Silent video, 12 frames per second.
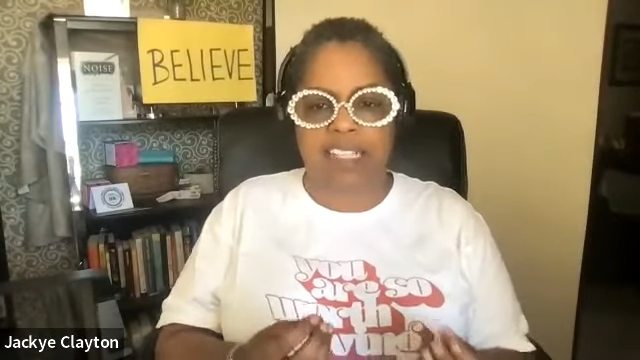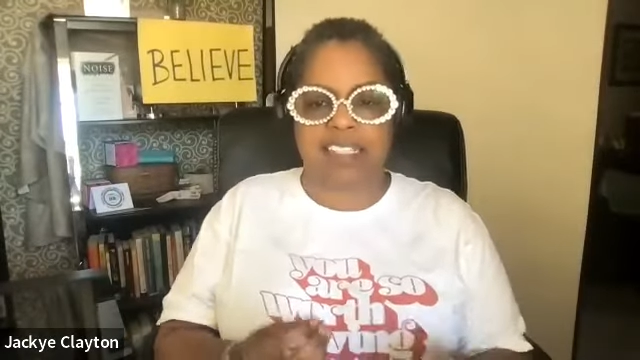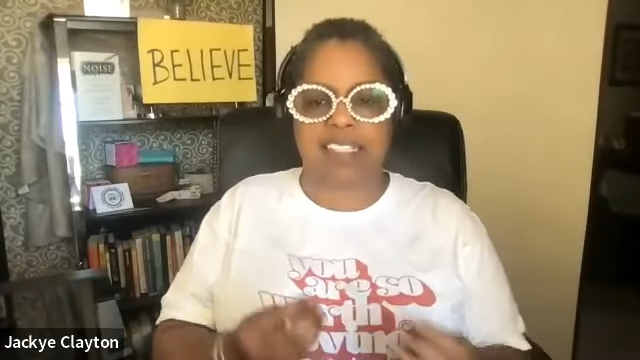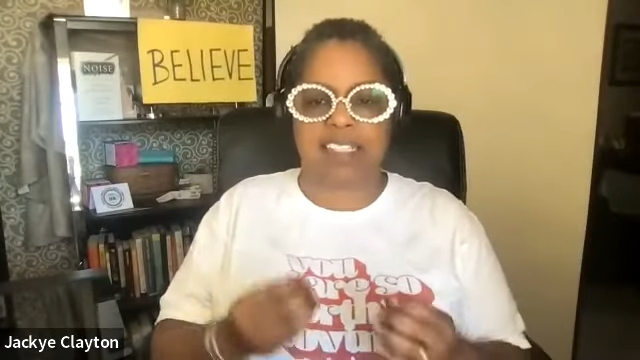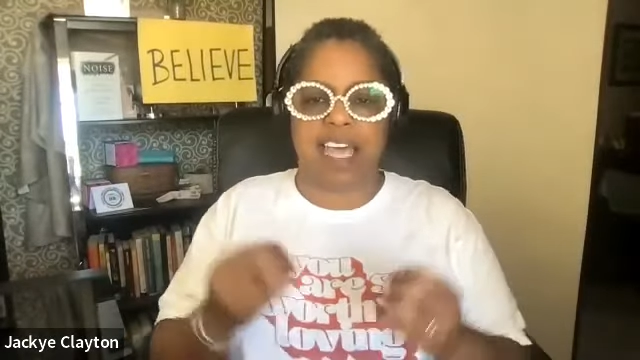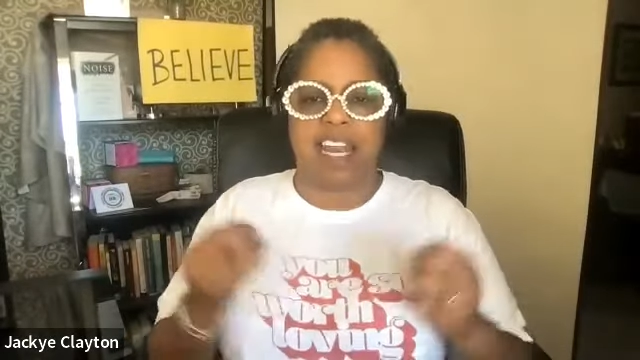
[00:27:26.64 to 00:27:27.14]

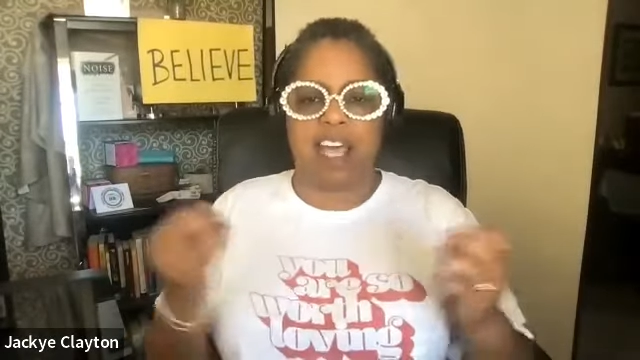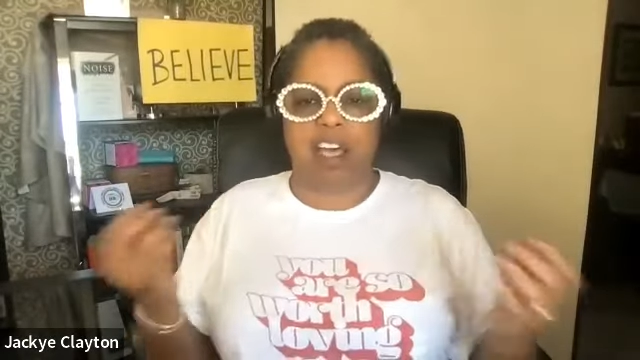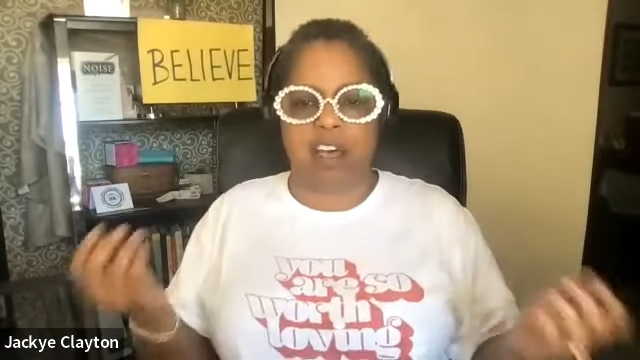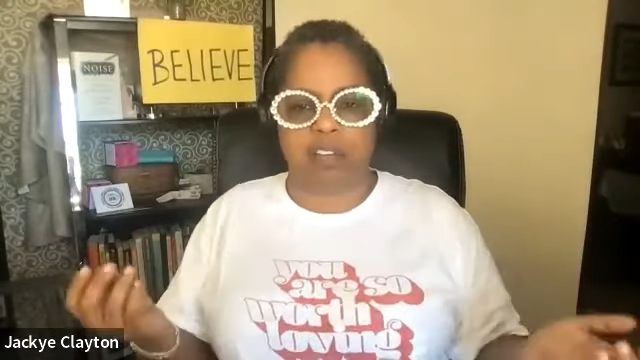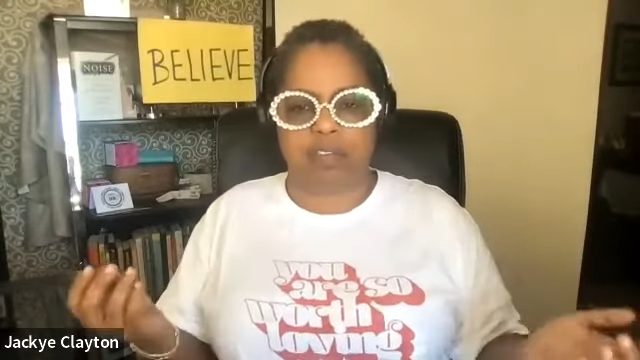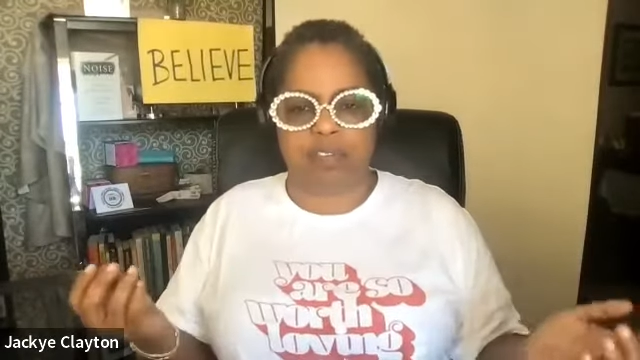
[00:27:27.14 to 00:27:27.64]
instead
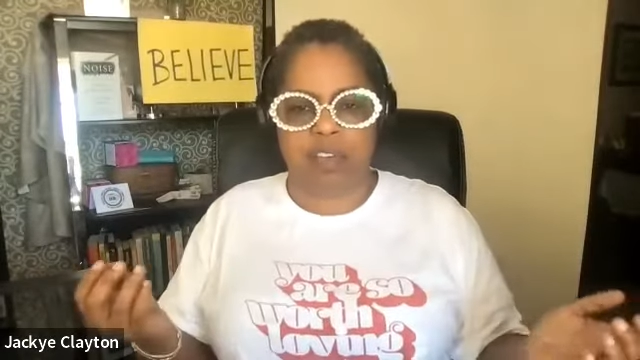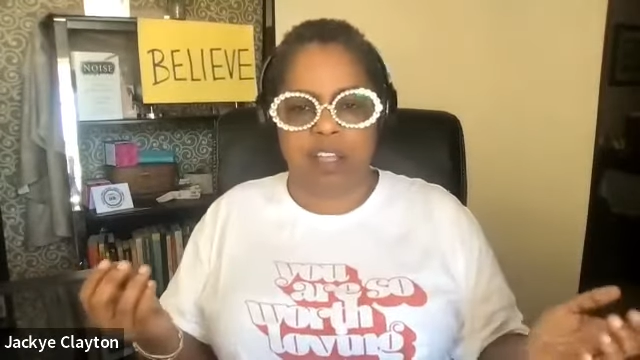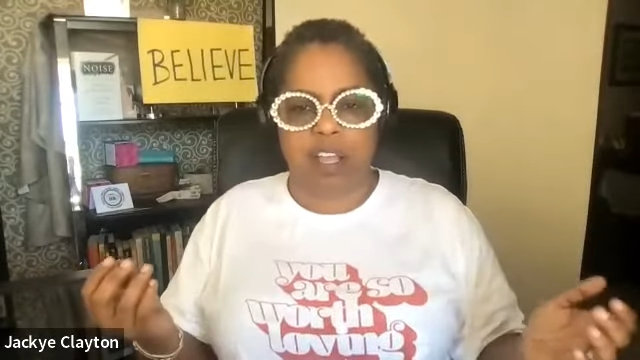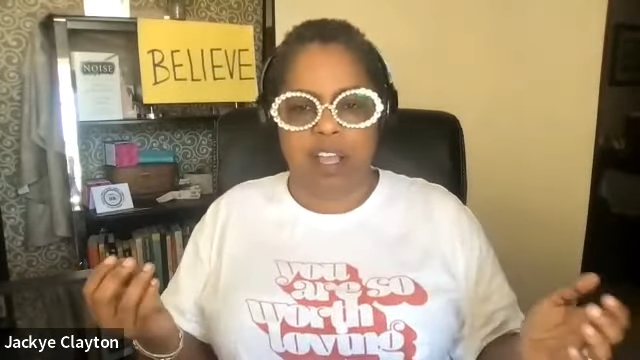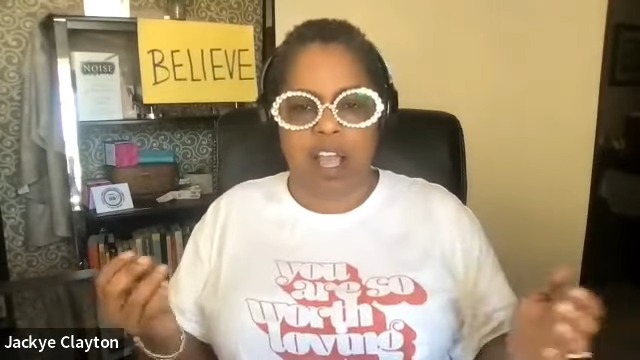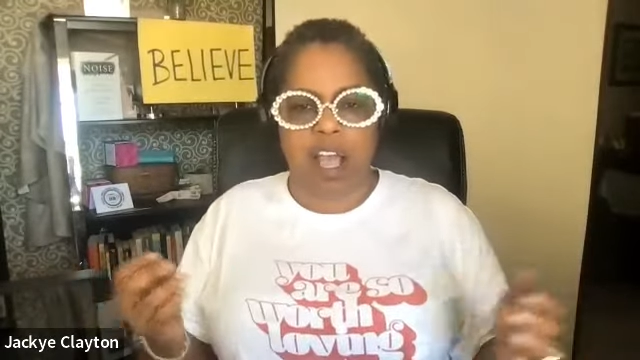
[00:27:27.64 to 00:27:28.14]
of,
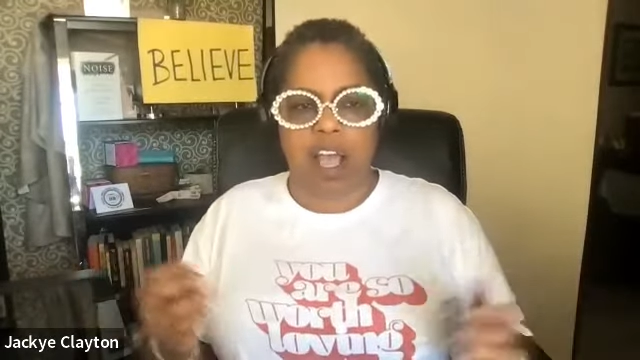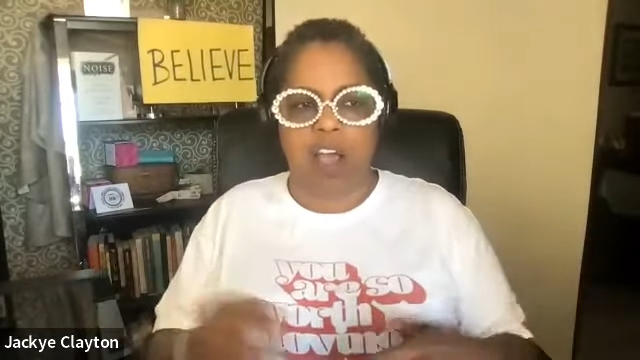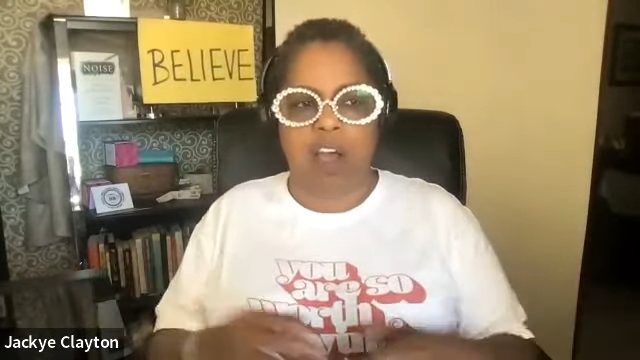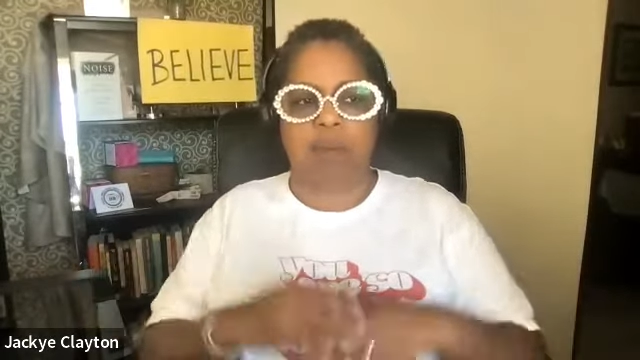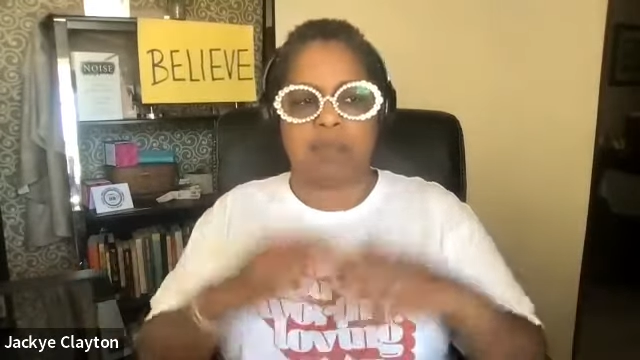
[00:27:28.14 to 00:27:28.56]
oh,